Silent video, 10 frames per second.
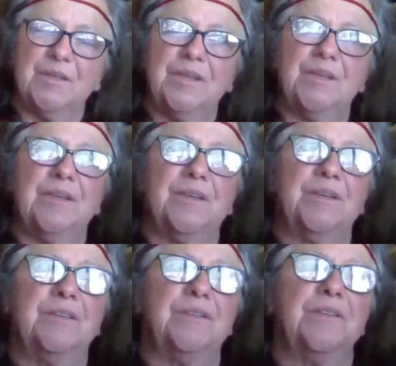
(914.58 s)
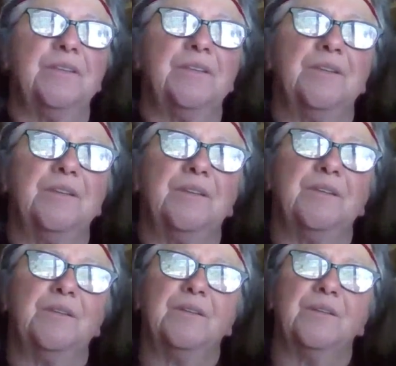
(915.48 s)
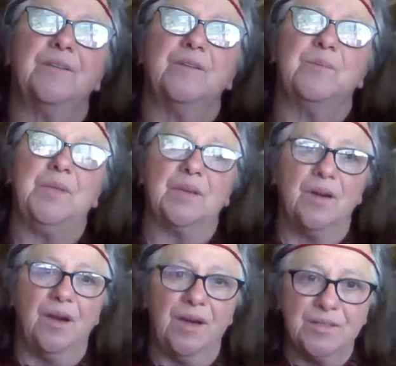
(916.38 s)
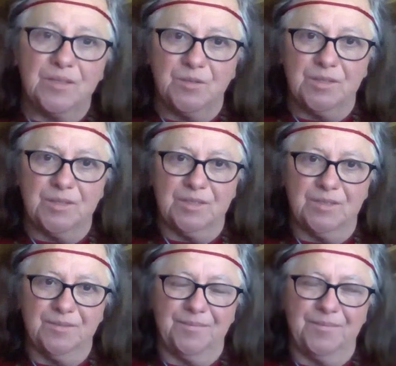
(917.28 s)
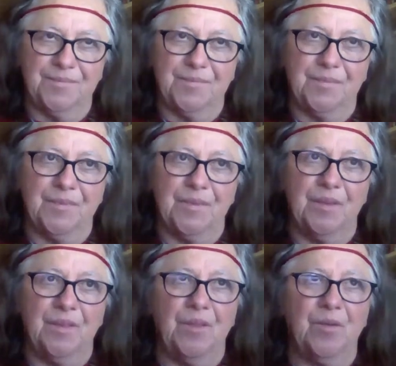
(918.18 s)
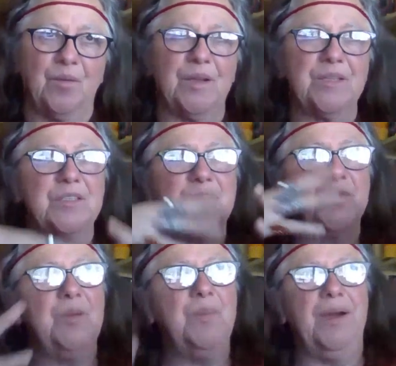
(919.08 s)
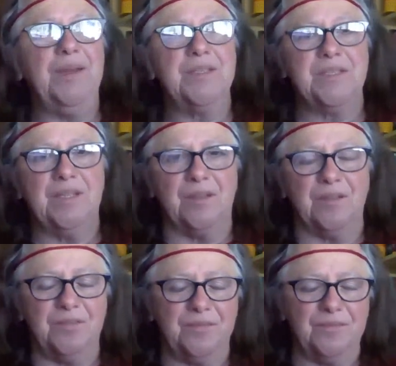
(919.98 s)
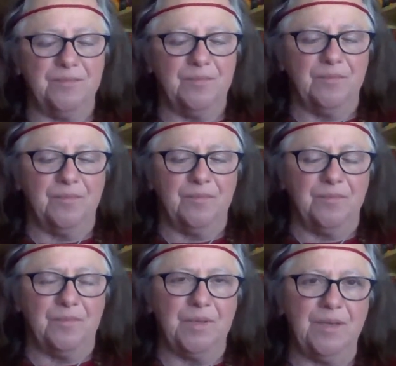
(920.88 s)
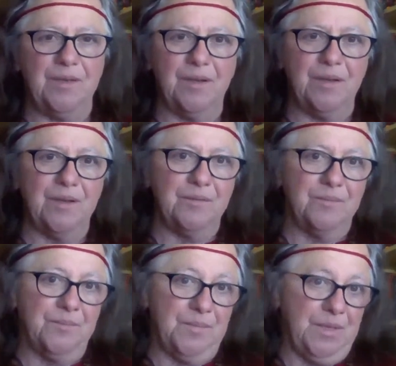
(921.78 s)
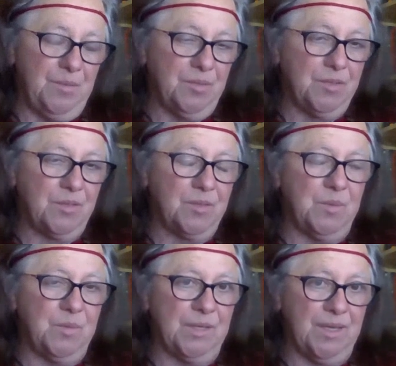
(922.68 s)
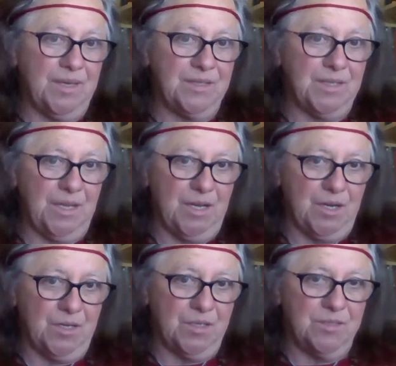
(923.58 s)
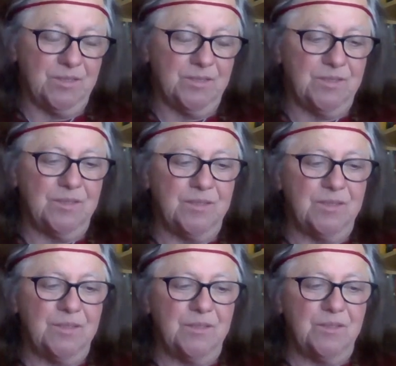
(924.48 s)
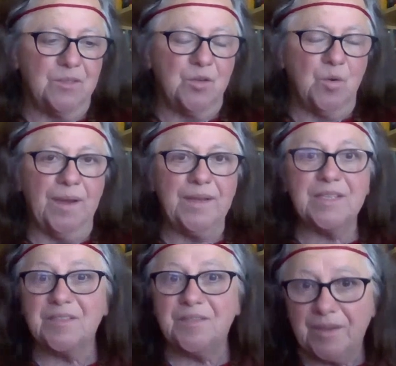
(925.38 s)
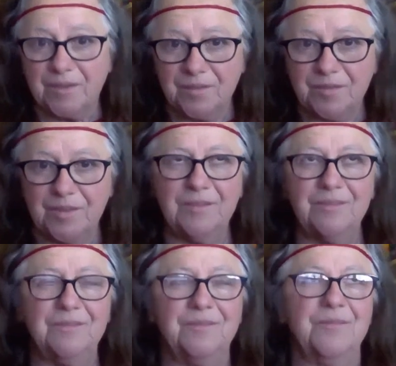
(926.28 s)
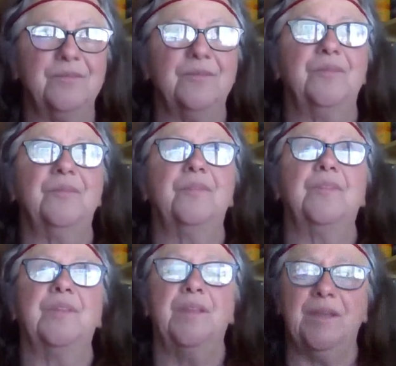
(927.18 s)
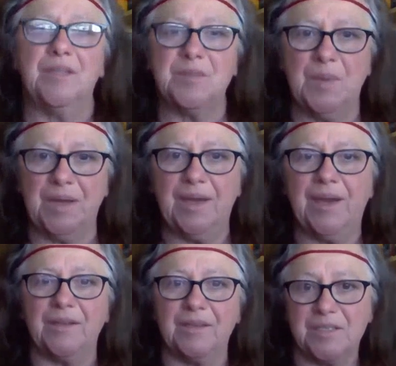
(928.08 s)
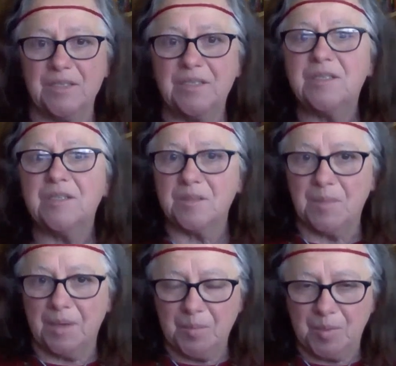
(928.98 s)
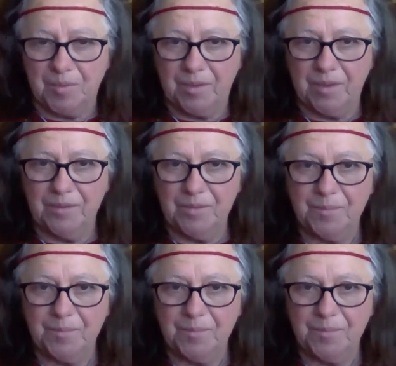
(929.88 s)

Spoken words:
and be a conduit. Whereas the tree by itself may not be able to communicate to air quite as effectively as my added assistance might provide.